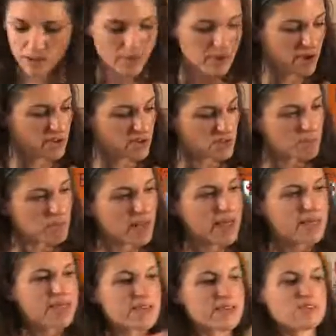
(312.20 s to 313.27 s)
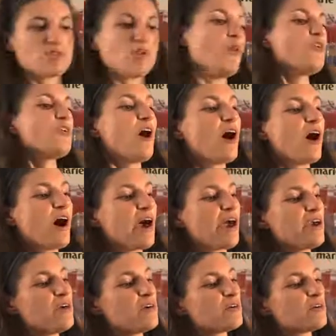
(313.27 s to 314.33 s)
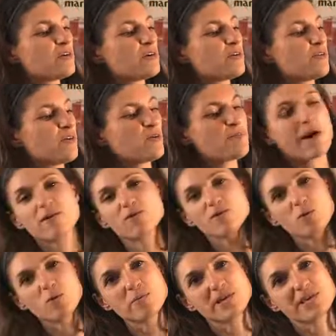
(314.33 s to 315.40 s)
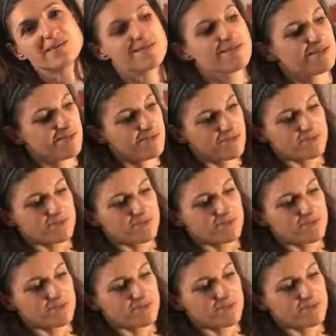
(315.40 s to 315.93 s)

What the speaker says: I'm going to blend this on high for about 4 minutes.